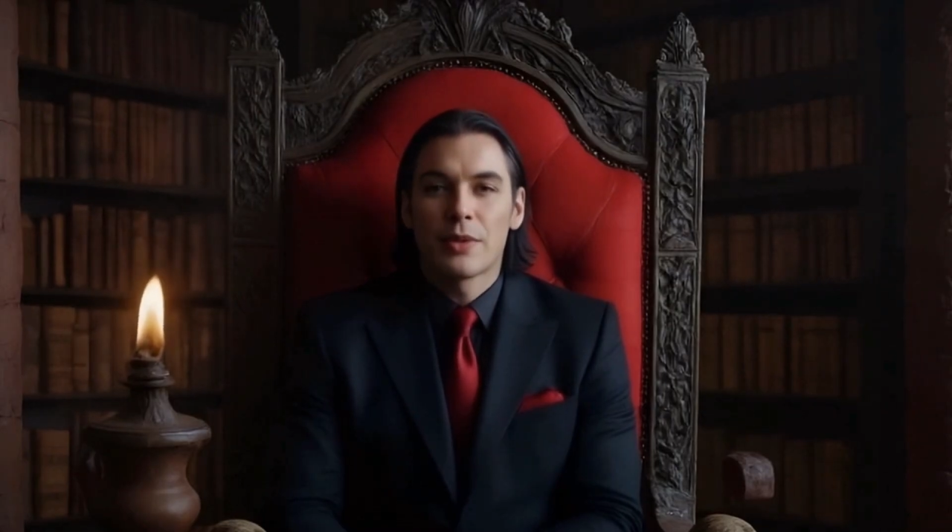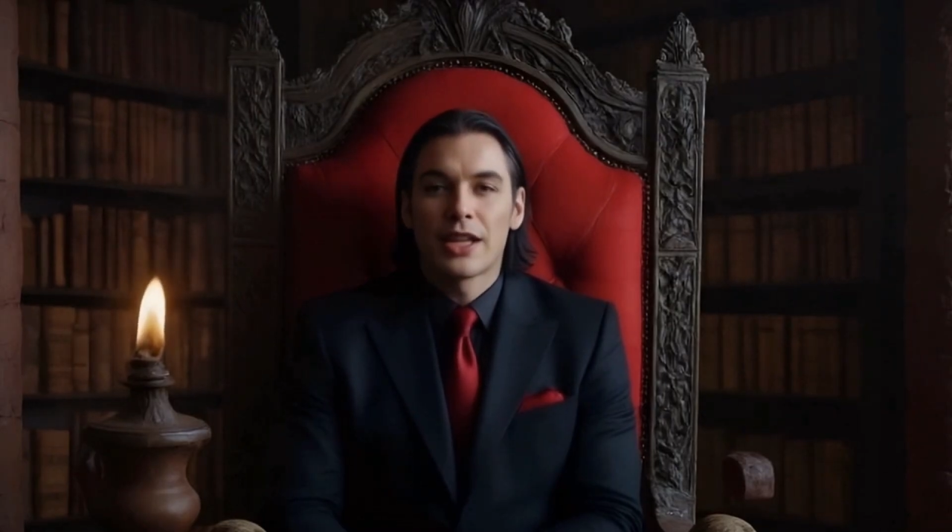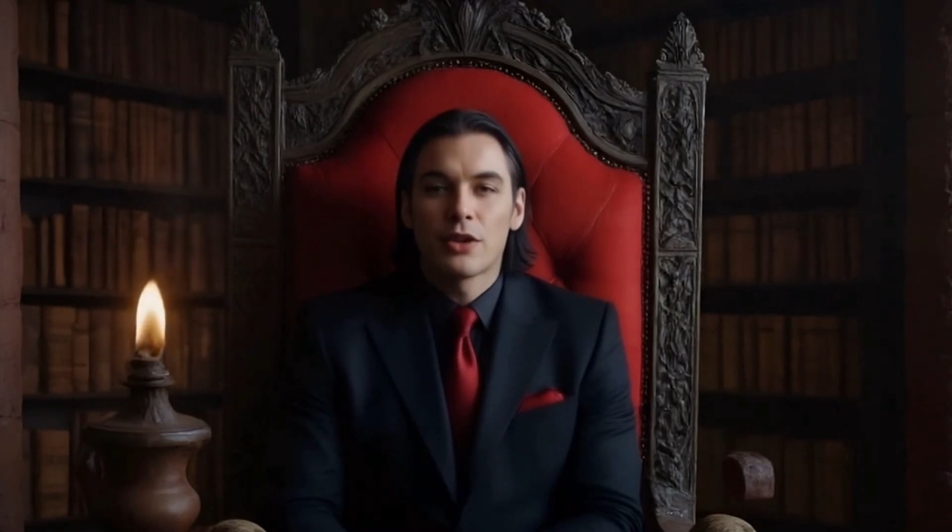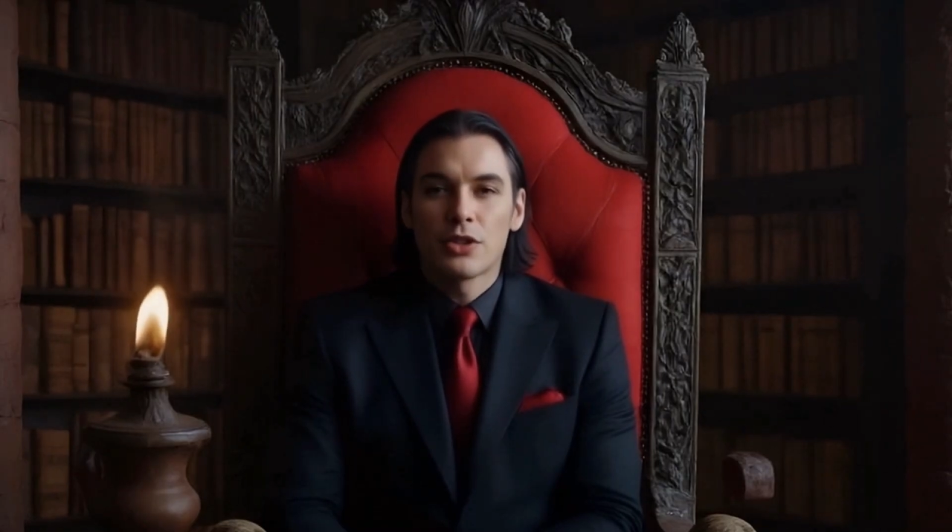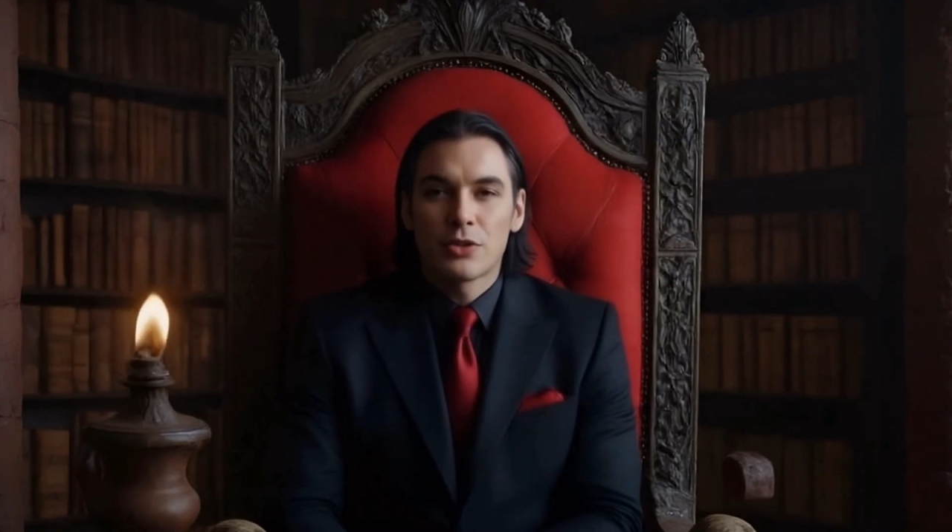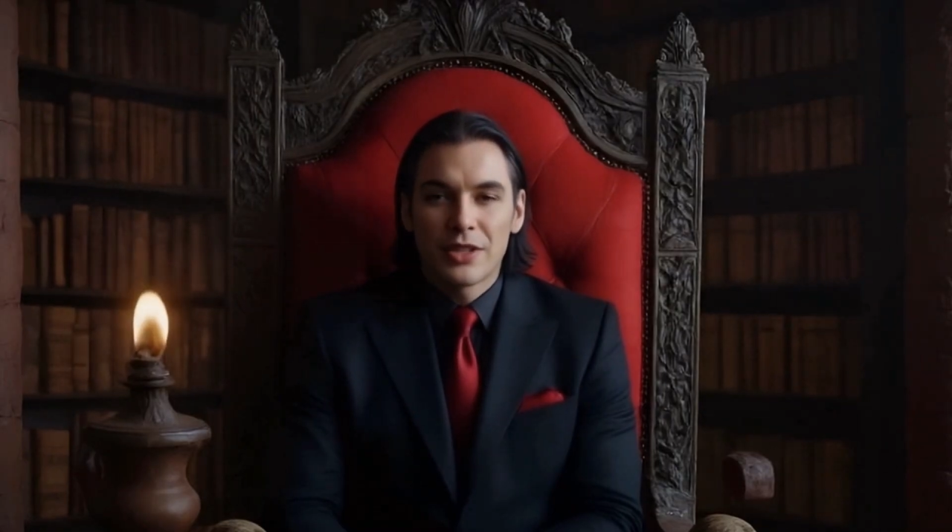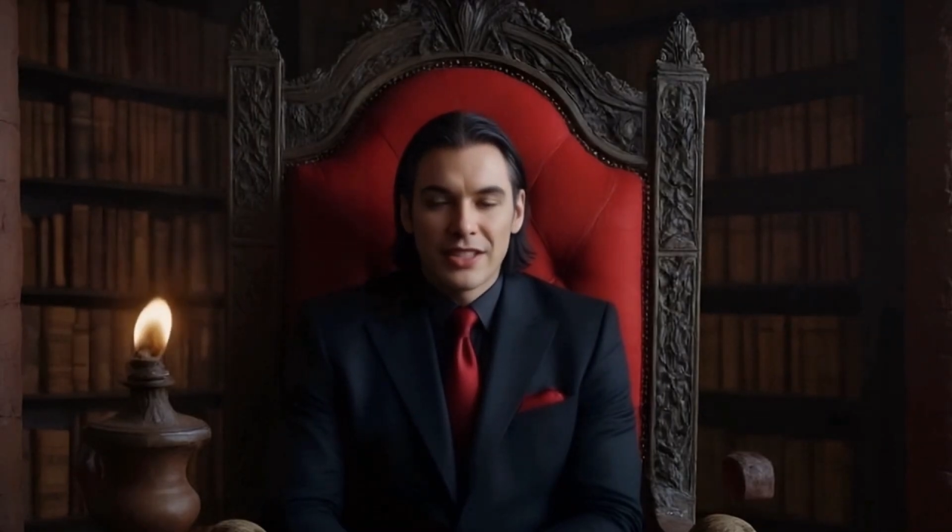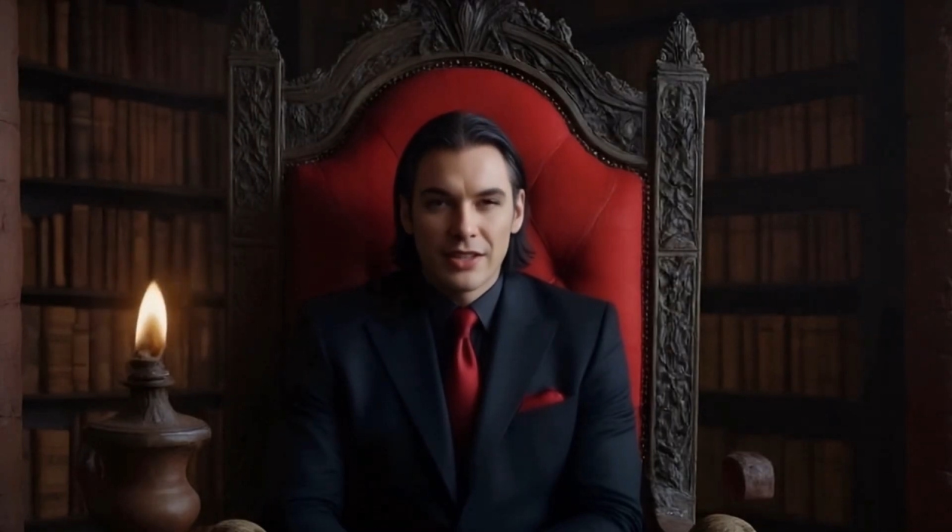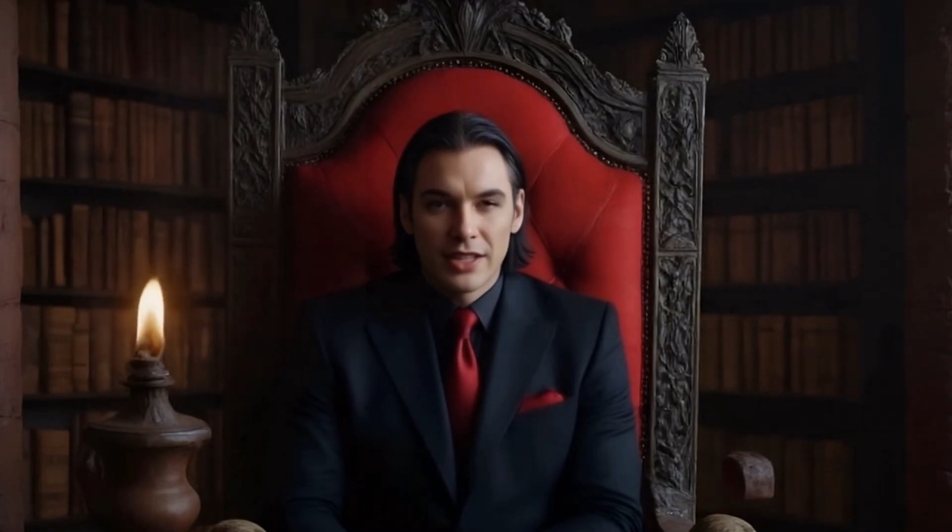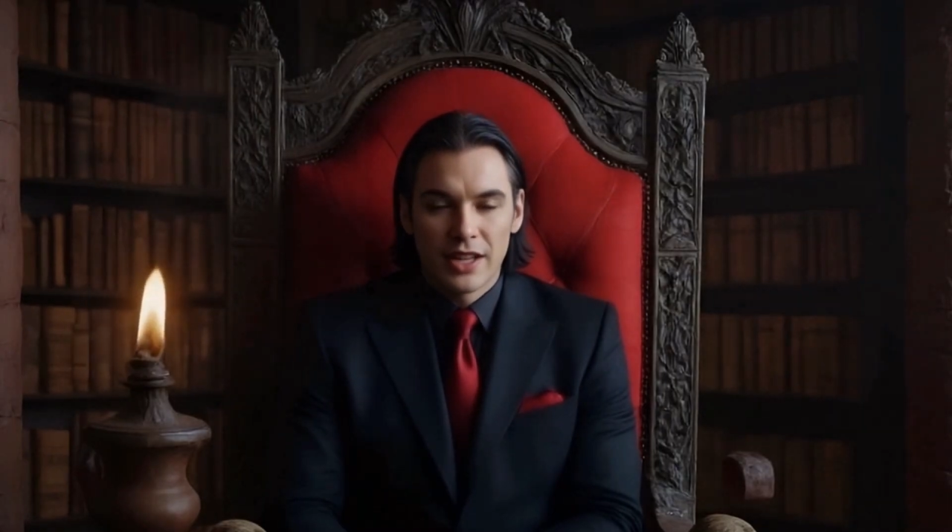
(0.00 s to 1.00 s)
Peter's
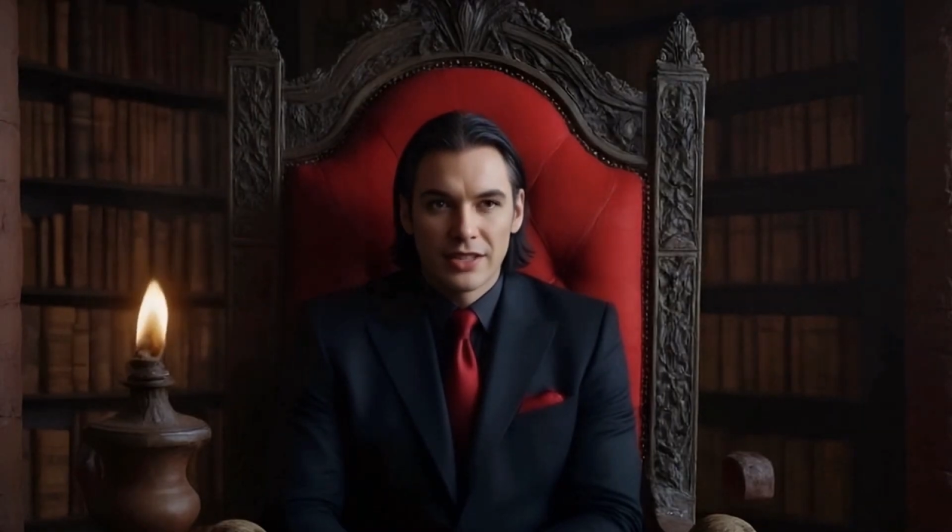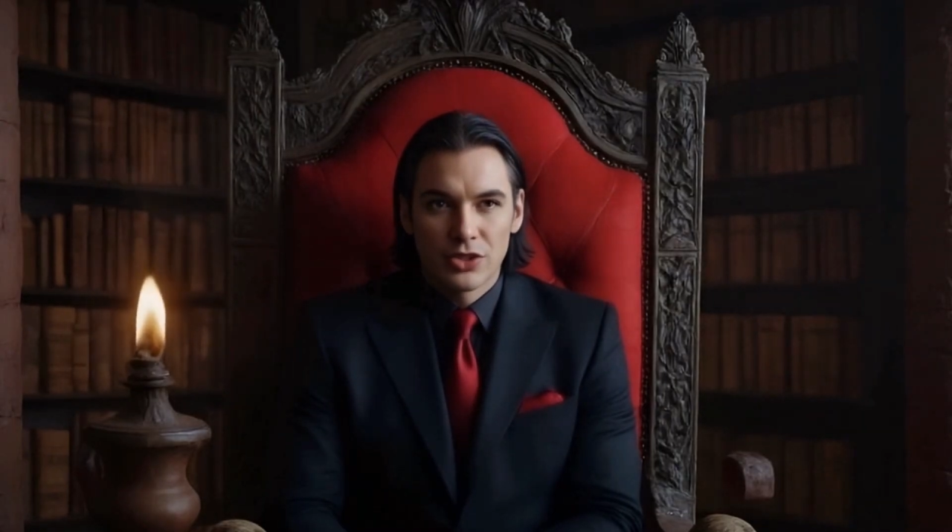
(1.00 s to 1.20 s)
Basilica